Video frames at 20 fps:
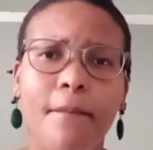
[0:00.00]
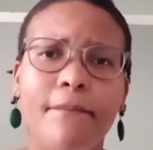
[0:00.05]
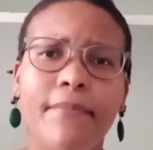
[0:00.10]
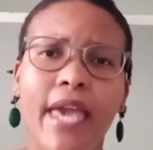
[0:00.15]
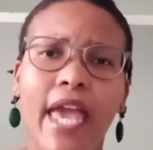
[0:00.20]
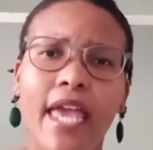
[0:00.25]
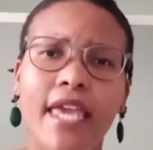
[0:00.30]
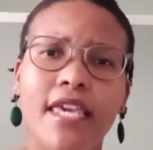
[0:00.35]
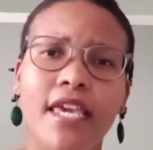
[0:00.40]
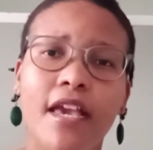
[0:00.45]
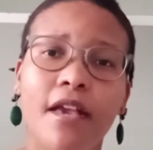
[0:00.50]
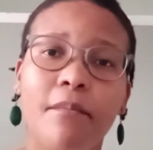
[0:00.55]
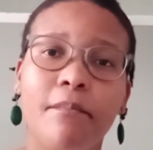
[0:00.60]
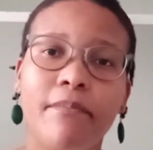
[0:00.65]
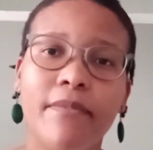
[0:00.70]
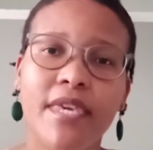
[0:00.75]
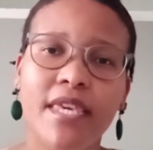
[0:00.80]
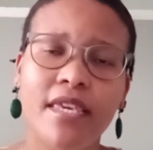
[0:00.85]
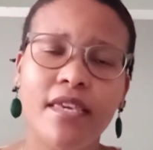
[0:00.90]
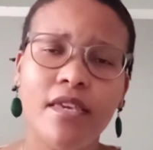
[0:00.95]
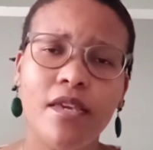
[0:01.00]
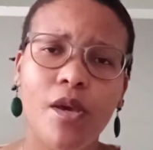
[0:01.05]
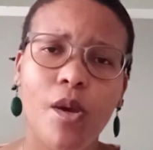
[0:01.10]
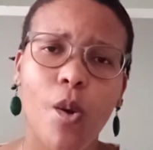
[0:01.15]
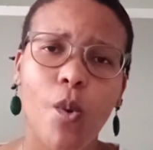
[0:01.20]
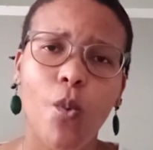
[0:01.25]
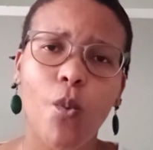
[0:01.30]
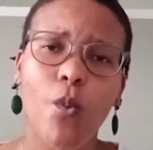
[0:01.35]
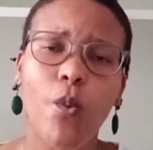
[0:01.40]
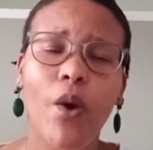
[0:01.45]
paying me
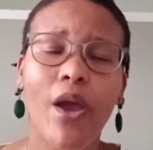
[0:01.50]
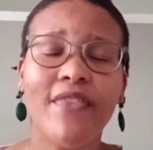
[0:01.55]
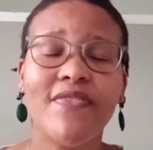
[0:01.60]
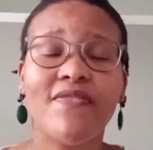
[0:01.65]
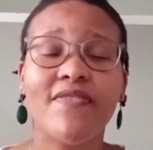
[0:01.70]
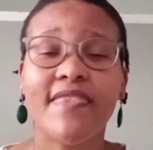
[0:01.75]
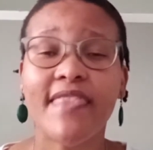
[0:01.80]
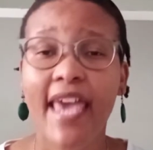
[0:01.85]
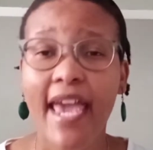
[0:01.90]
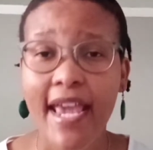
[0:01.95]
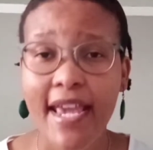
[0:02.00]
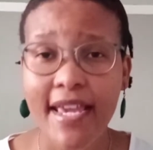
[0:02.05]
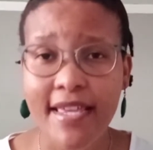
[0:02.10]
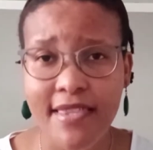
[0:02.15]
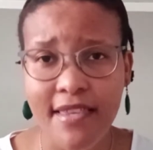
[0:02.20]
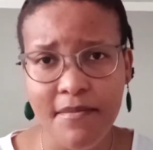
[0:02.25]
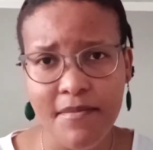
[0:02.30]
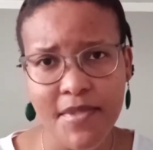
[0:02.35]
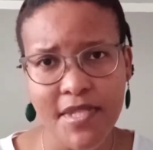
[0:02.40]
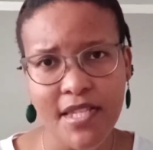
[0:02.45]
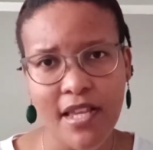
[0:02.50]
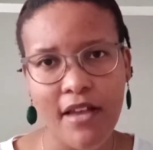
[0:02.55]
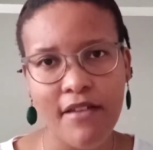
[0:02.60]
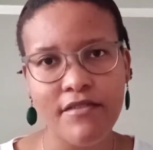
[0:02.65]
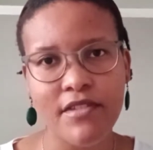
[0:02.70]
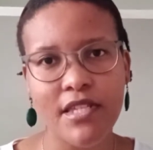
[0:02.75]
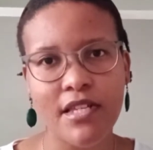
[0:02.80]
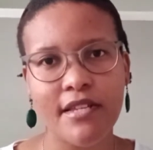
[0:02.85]
when they themselves